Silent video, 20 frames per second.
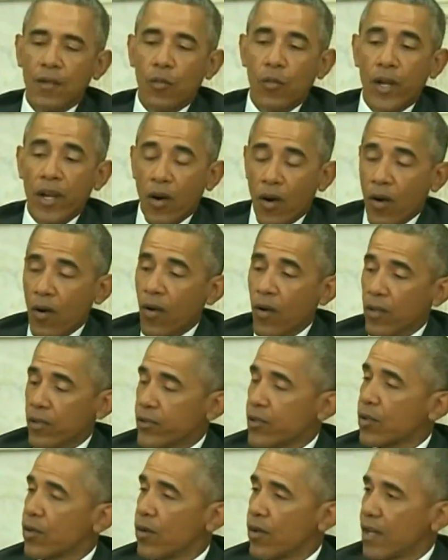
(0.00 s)
We are
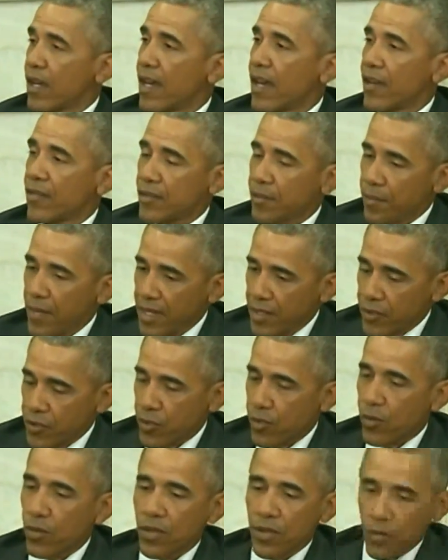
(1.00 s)
also going to have to make
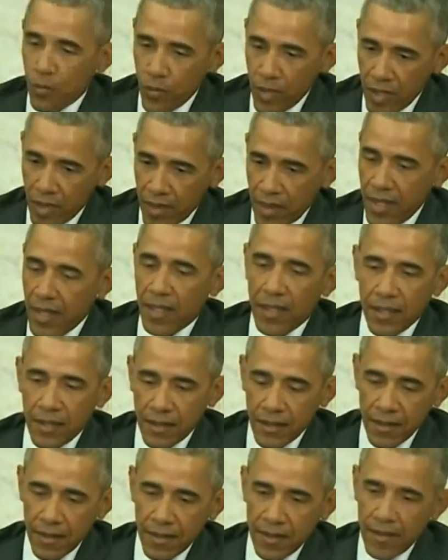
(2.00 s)
sure that we think
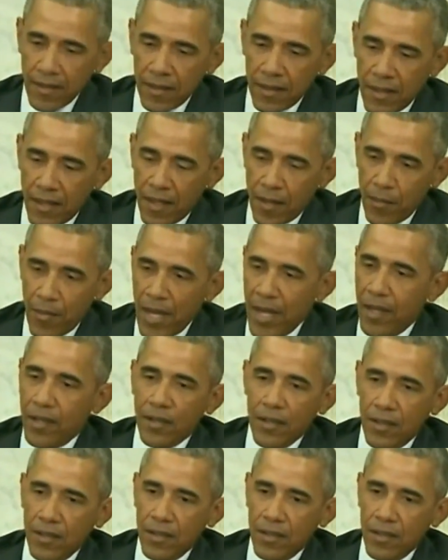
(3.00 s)
about